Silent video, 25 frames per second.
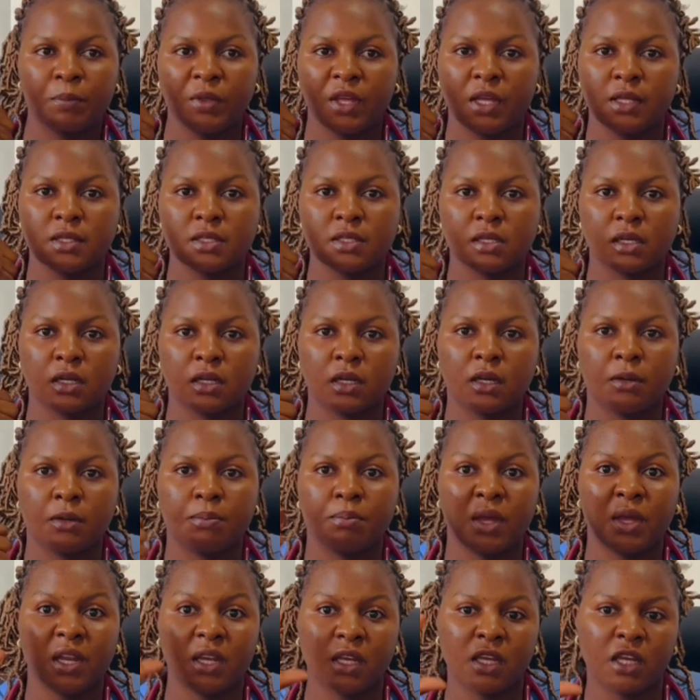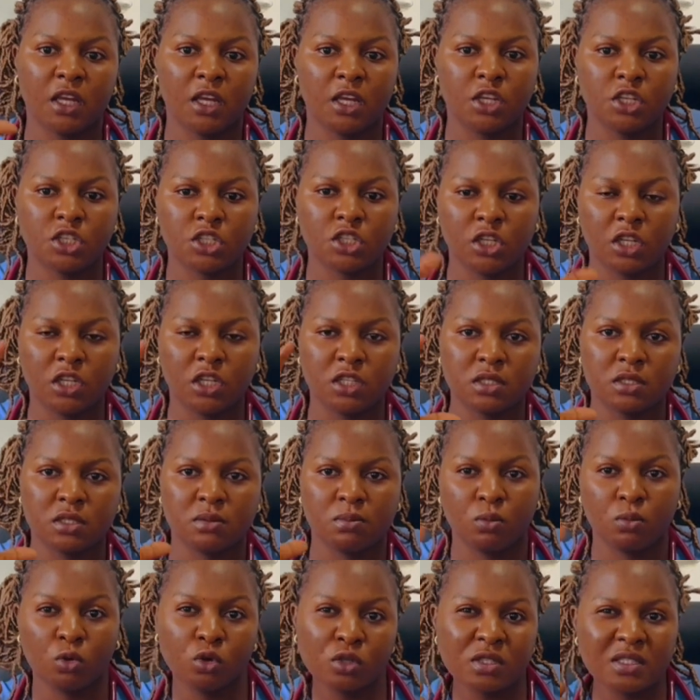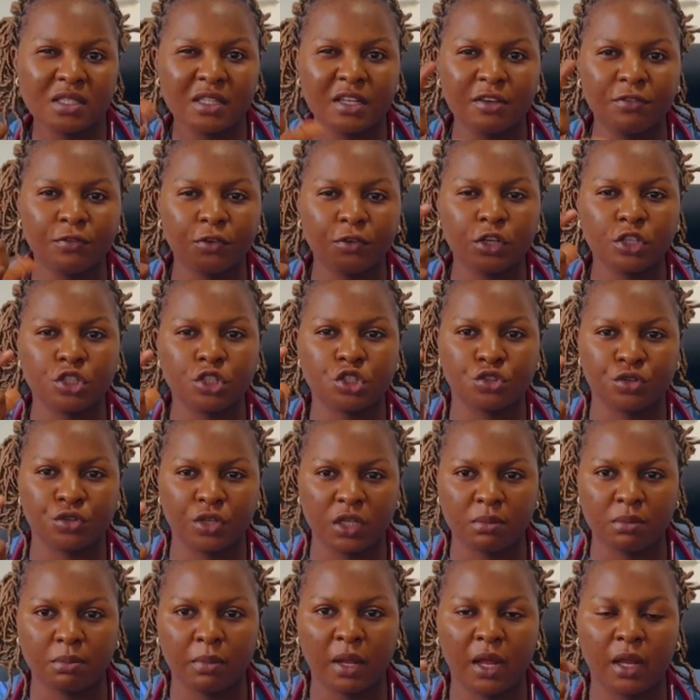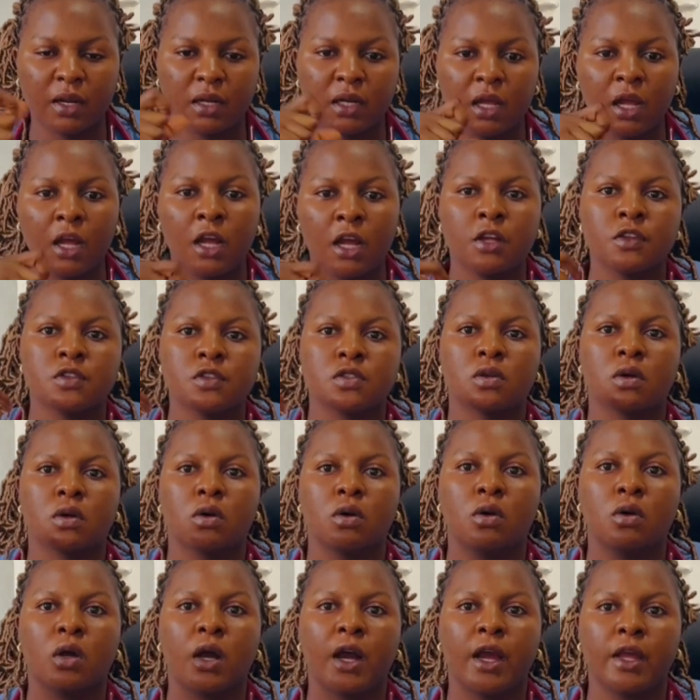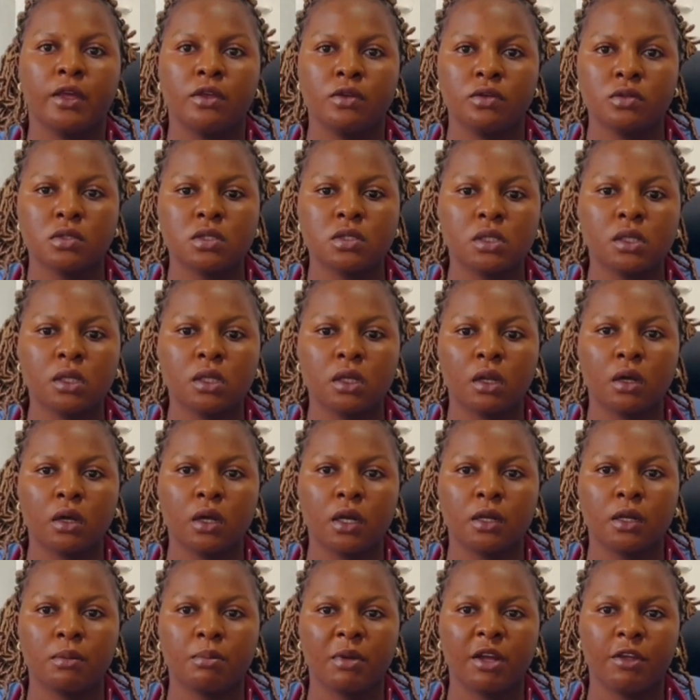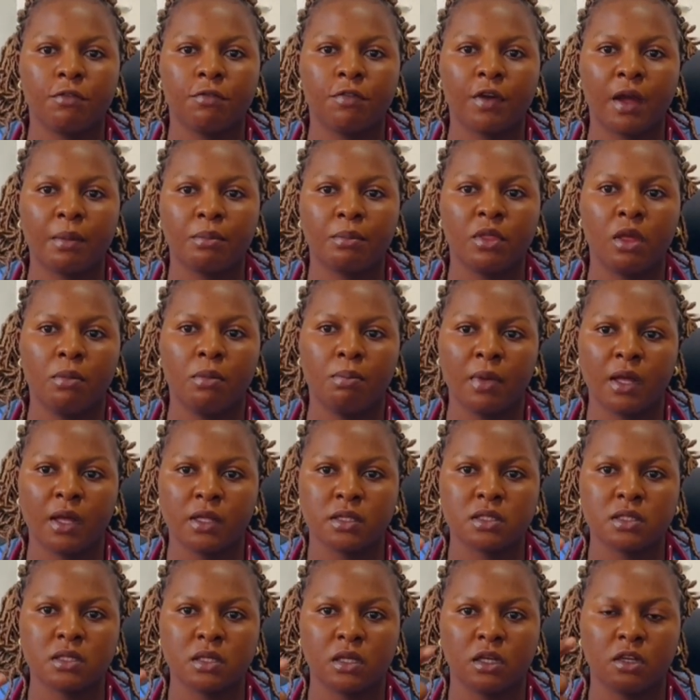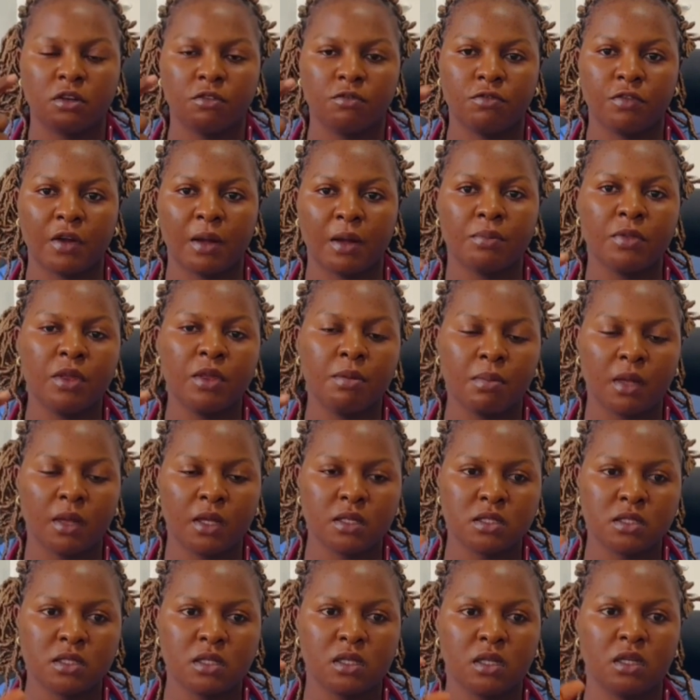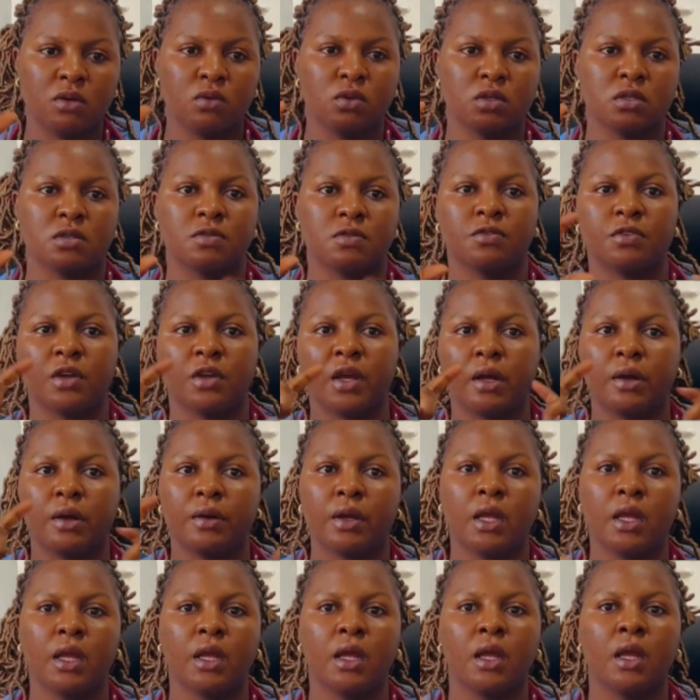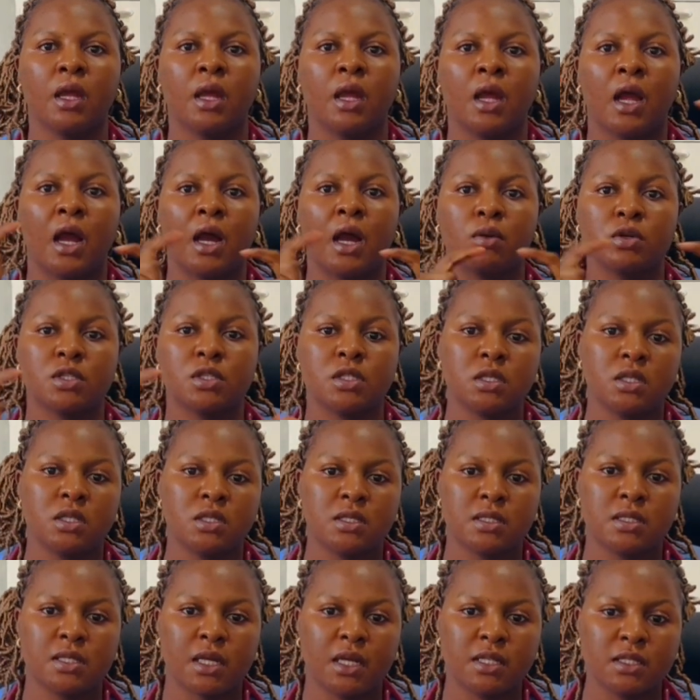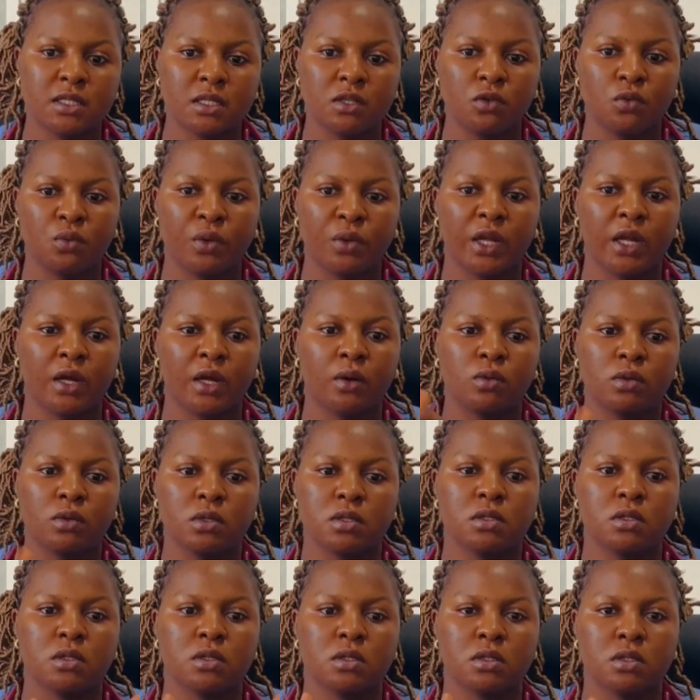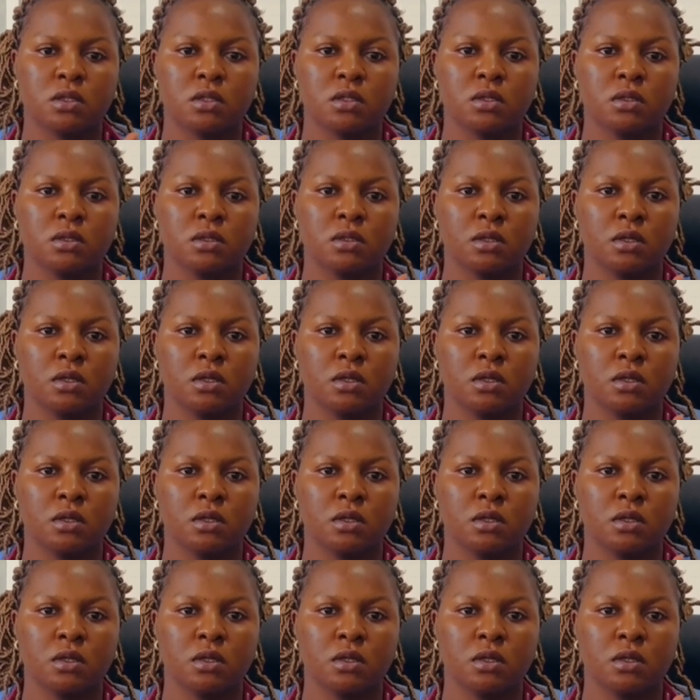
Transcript: It's a medication. It's mostly for treatment. So I used it a lot in my family medicine. In family medicine, I was in a setting where I was